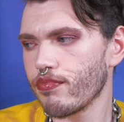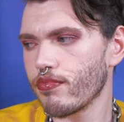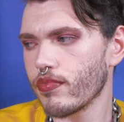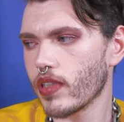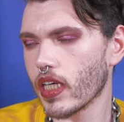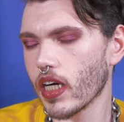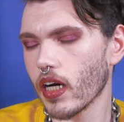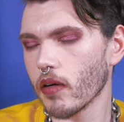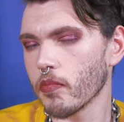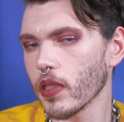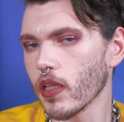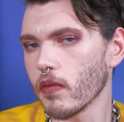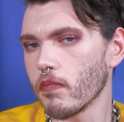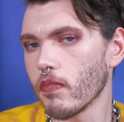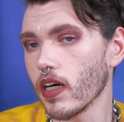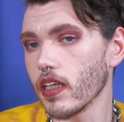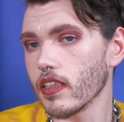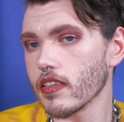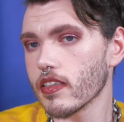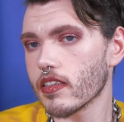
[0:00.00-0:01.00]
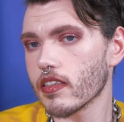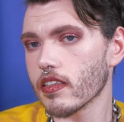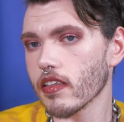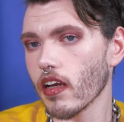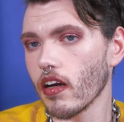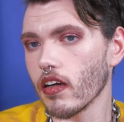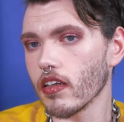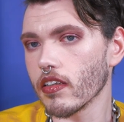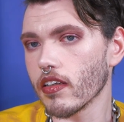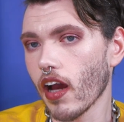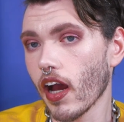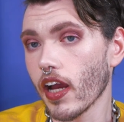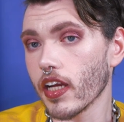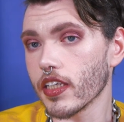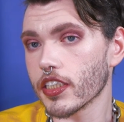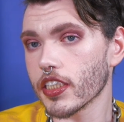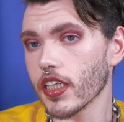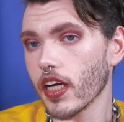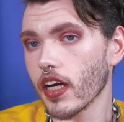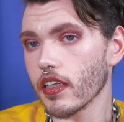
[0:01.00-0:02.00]
couple of months on
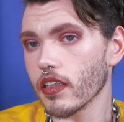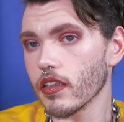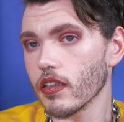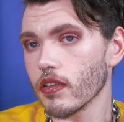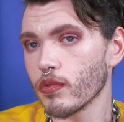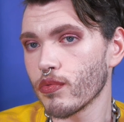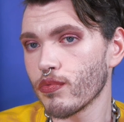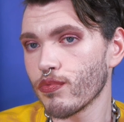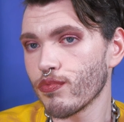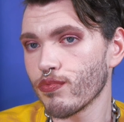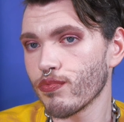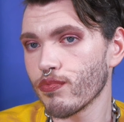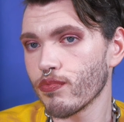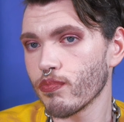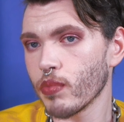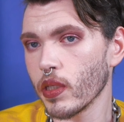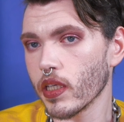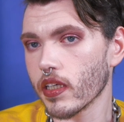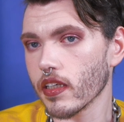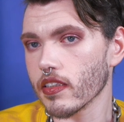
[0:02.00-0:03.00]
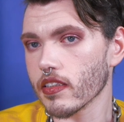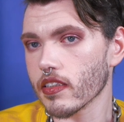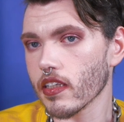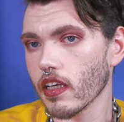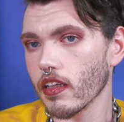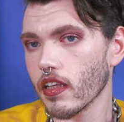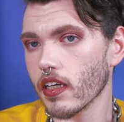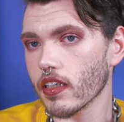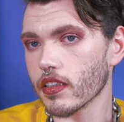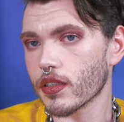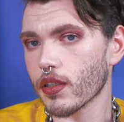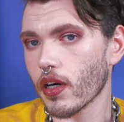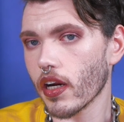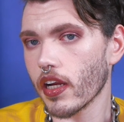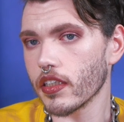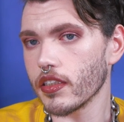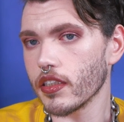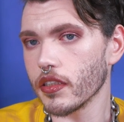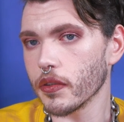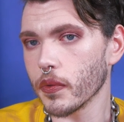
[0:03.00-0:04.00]
eyeshadow because I like
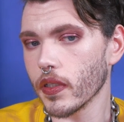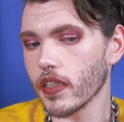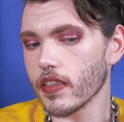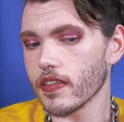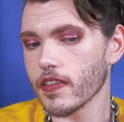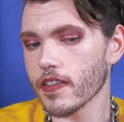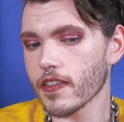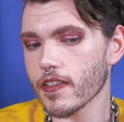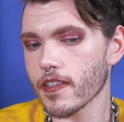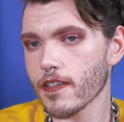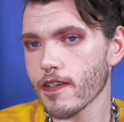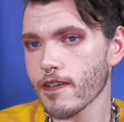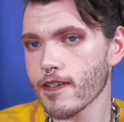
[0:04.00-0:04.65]
trying new ones.